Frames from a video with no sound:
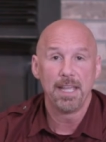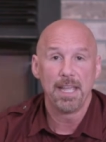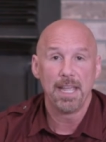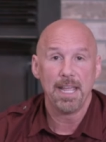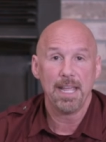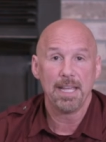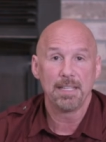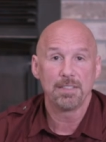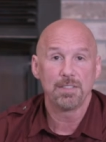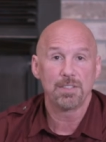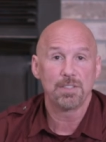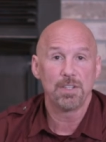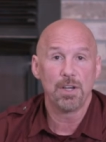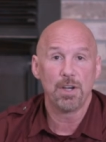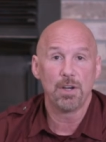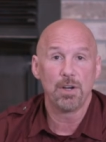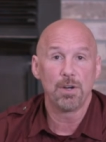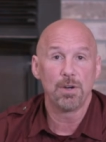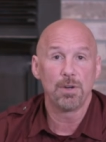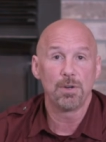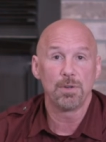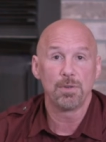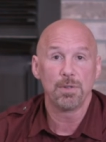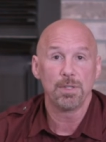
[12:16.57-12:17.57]
And
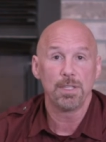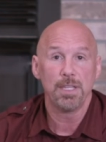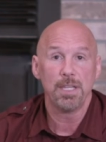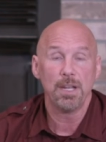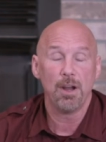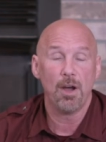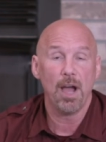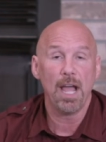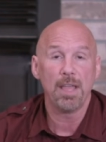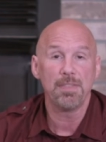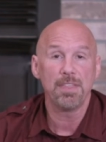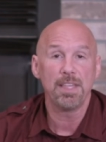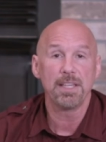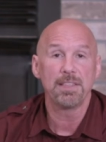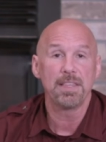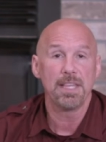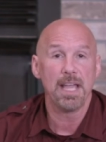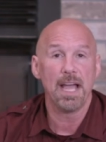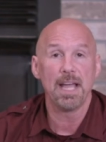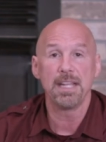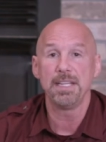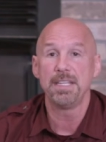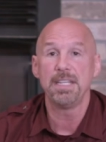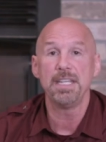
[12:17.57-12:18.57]
so, I think
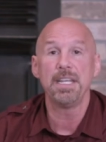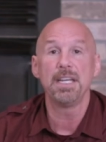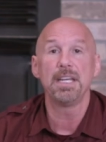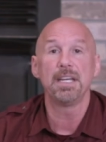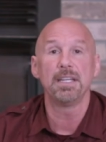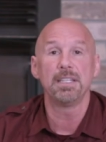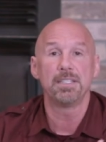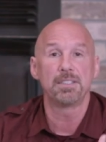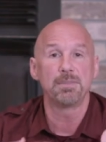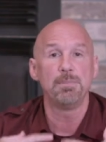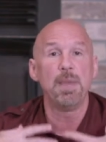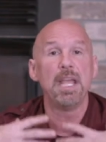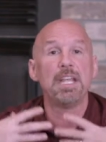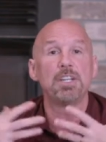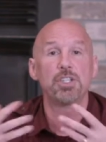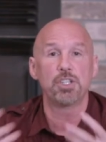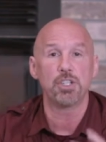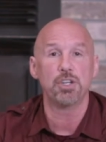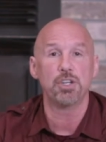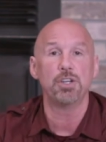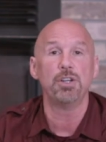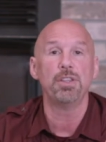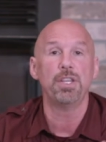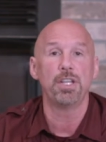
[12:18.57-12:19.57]
the idea is make
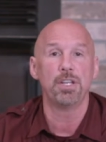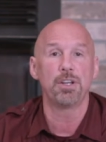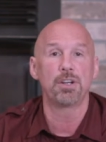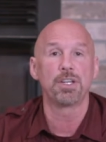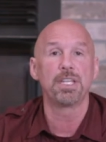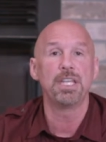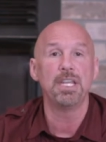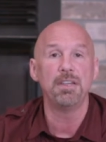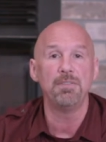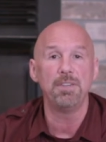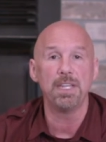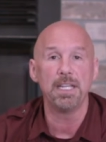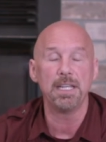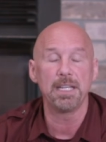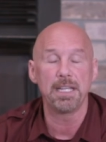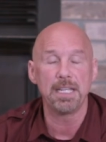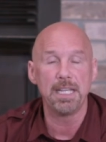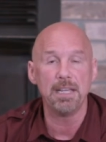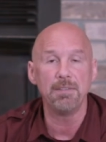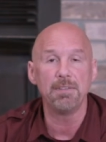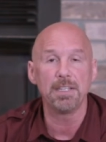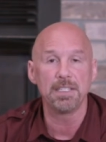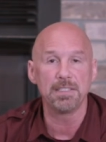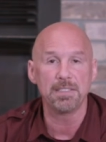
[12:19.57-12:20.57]
sure that you're giving and
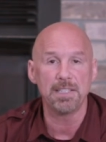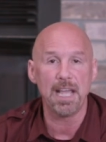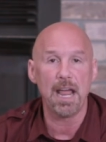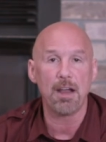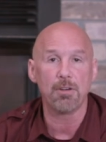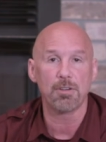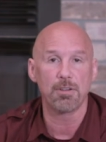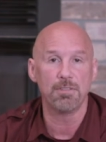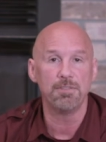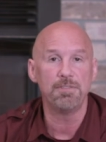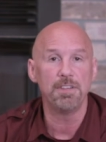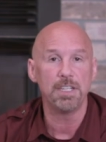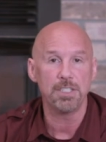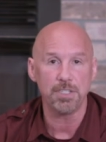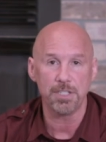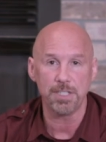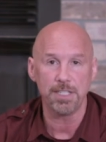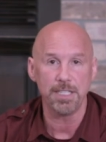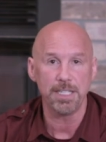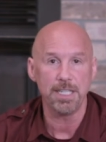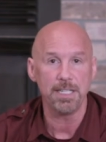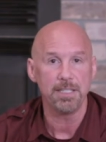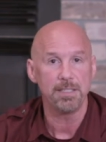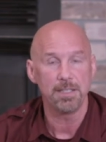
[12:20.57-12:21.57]
giving
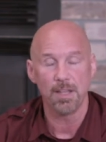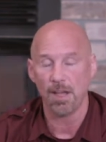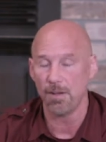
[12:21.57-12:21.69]
sacrificially.